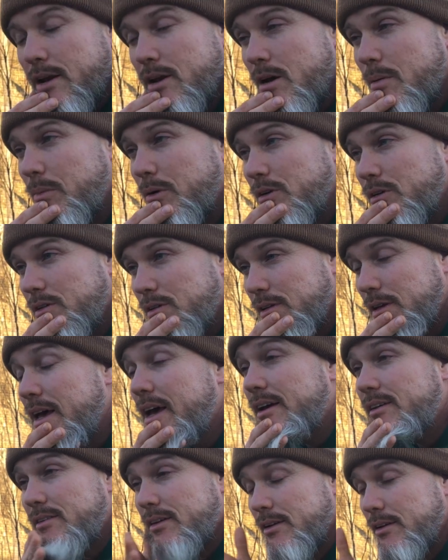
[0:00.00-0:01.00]
Number
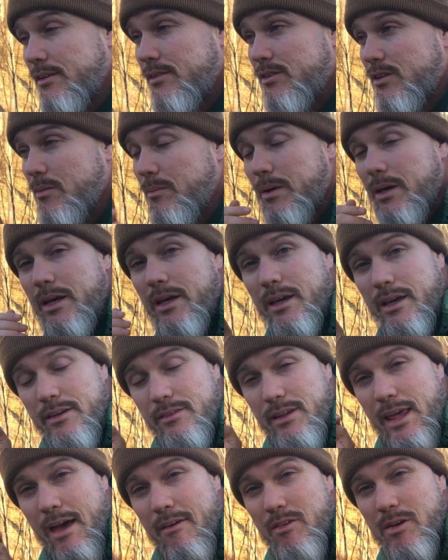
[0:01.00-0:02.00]
six, at least to me, is
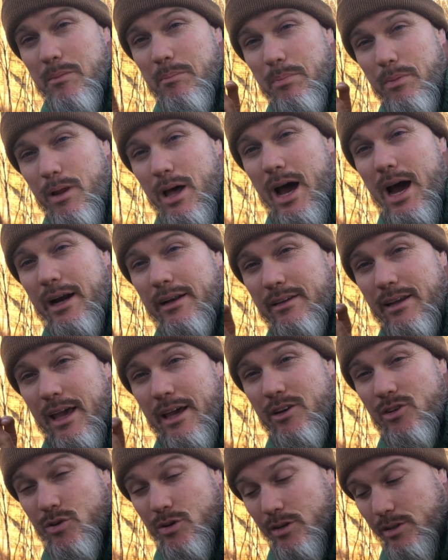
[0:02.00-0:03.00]
having blocked
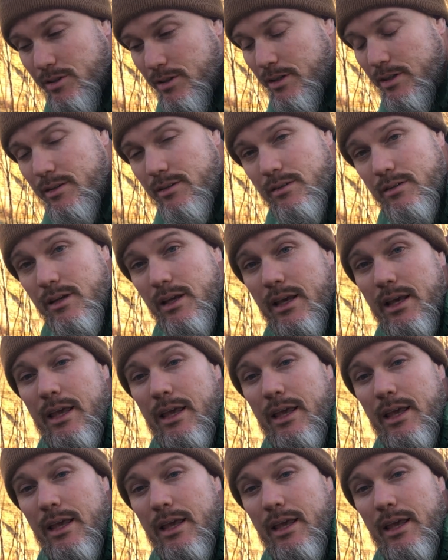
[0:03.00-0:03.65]
entrances.